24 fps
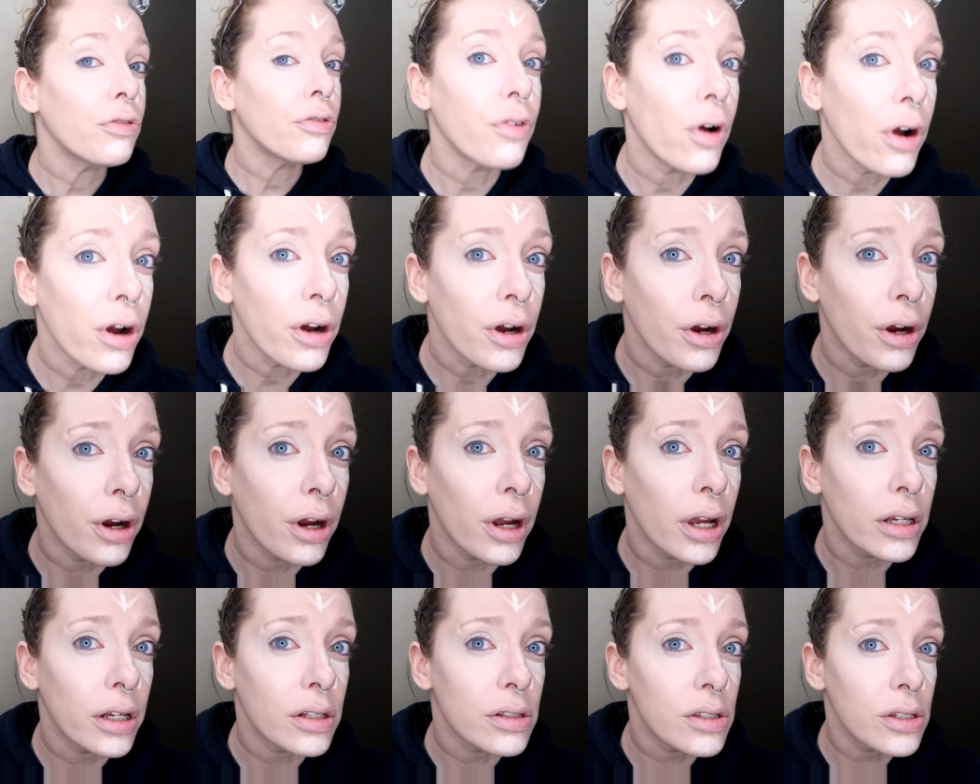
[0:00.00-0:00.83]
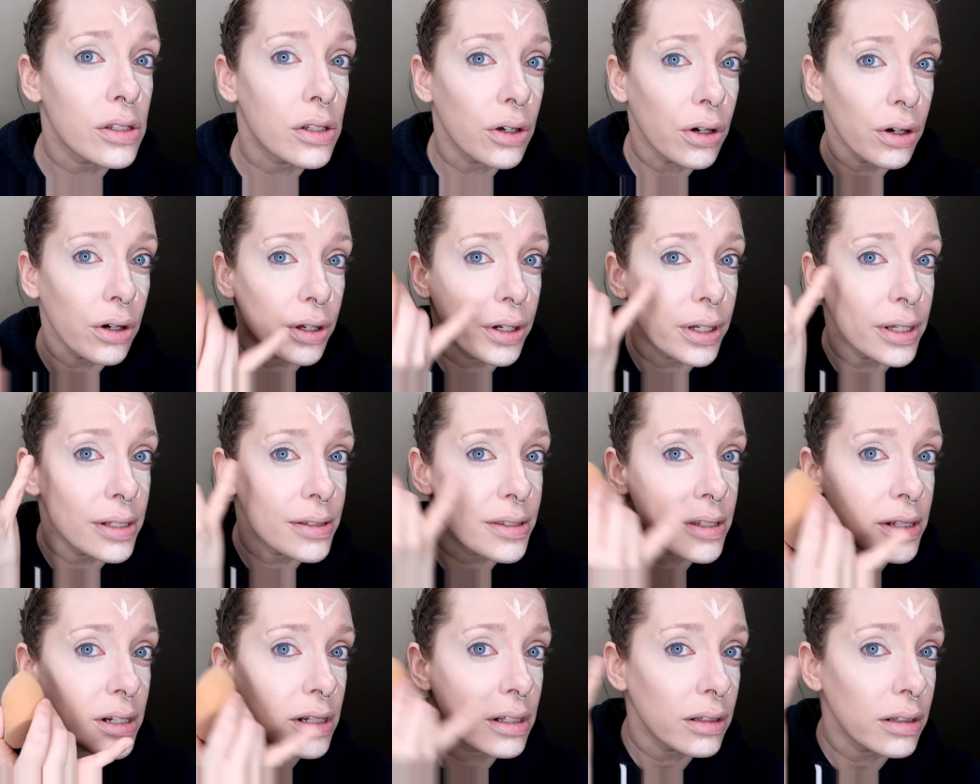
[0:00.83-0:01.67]
far, it's good. It
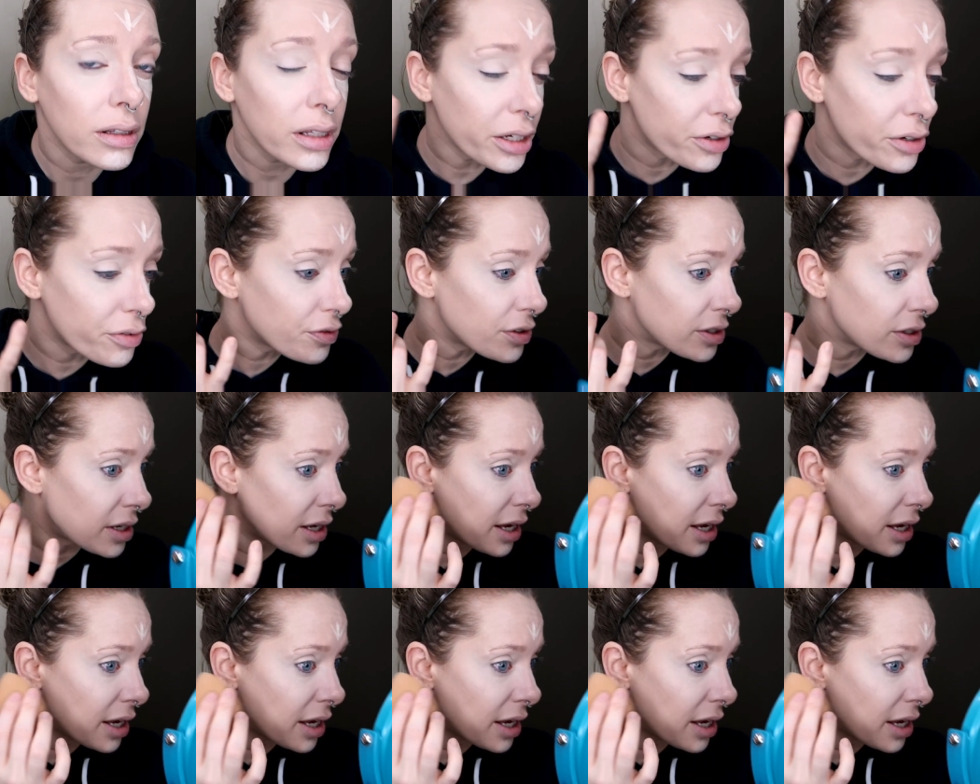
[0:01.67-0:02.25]
didn't lift